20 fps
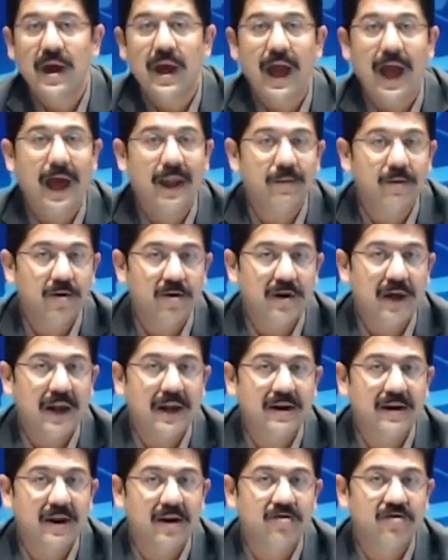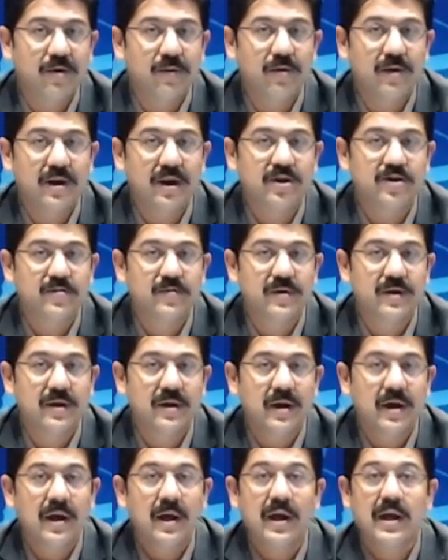and brutality in Jammu and Kashmir
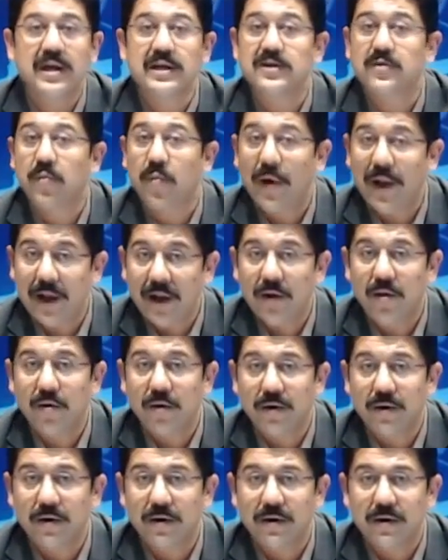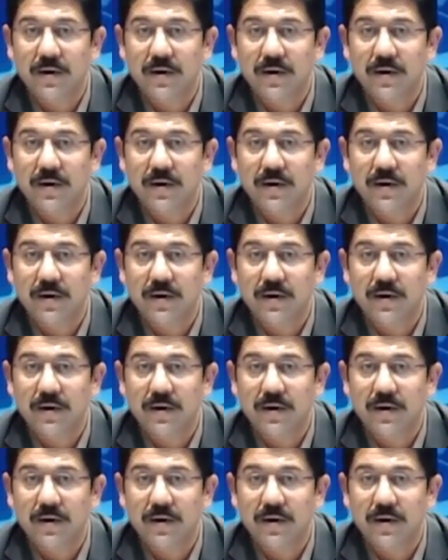is well known.